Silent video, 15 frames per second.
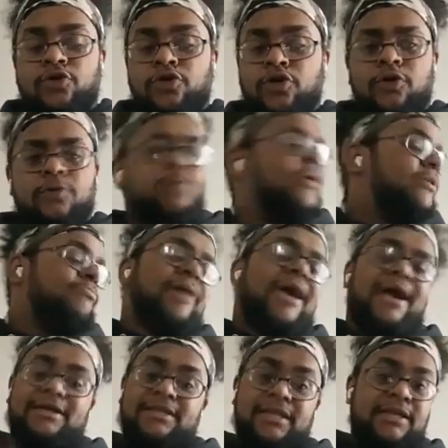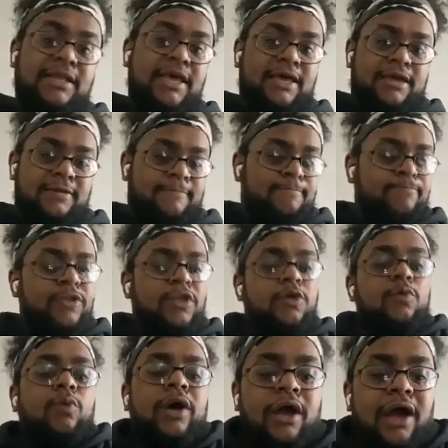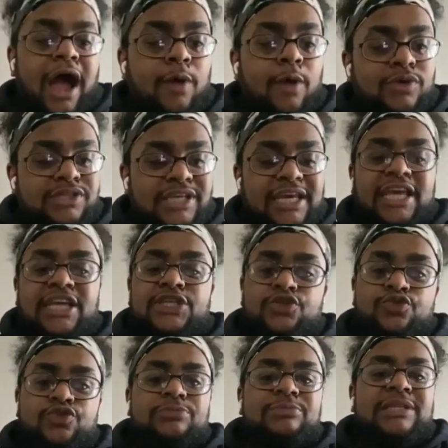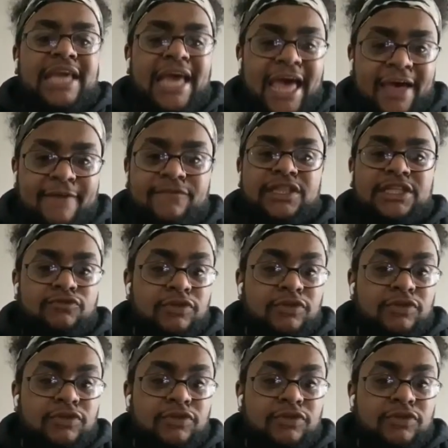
girlfriend back in the day where I was like extremely heavily